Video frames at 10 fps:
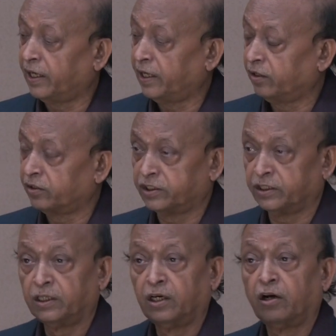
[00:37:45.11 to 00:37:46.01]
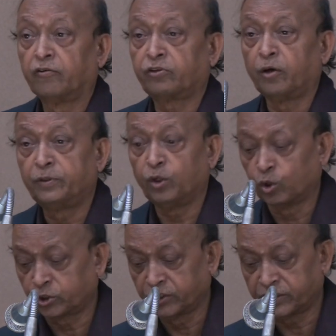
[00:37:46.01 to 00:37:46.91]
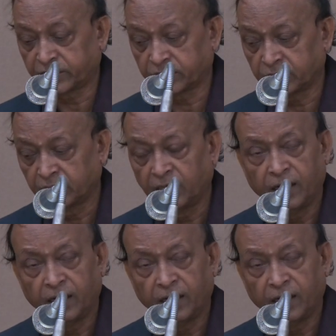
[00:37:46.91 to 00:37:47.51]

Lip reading: energy from the ocean sector.